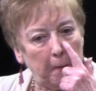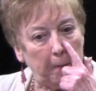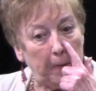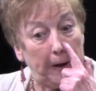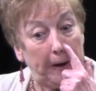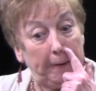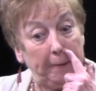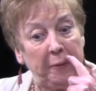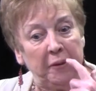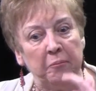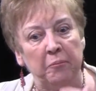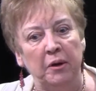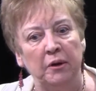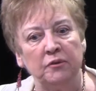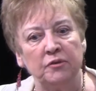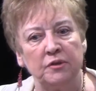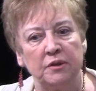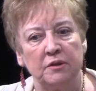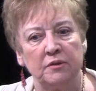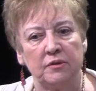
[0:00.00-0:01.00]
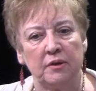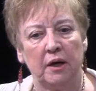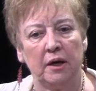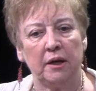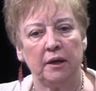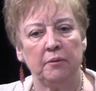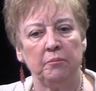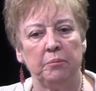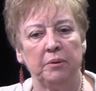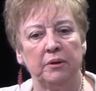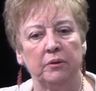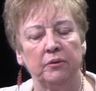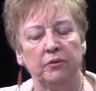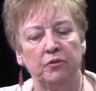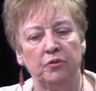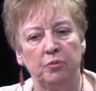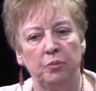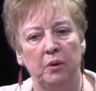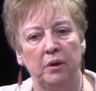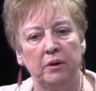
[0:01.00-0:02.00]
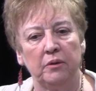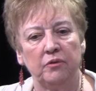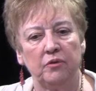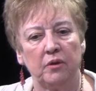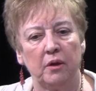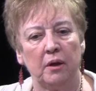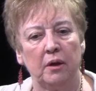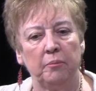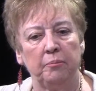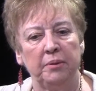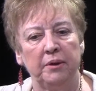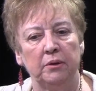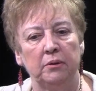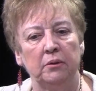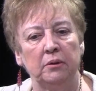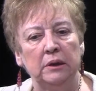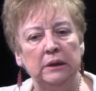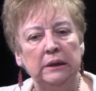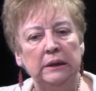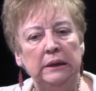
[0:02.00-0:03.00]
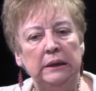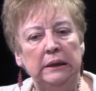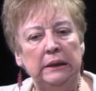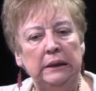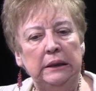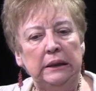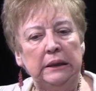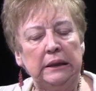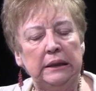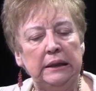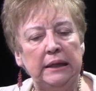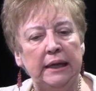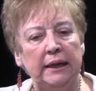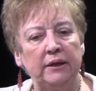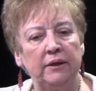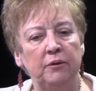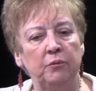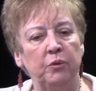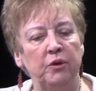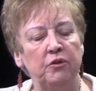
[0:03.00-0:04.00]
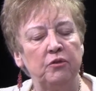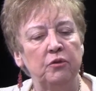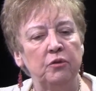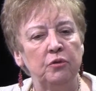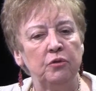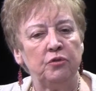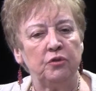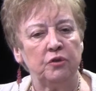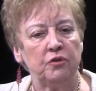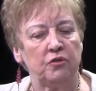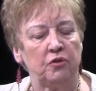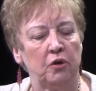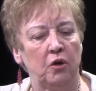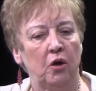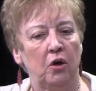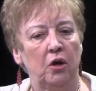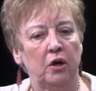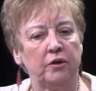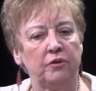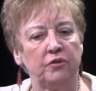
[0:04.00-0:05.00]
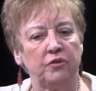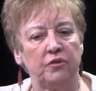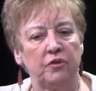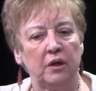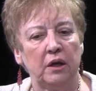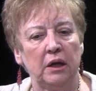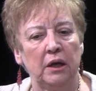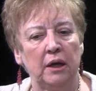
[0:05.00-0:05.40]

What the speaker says: one of the most exciting bills was a bill connected with nuisance laws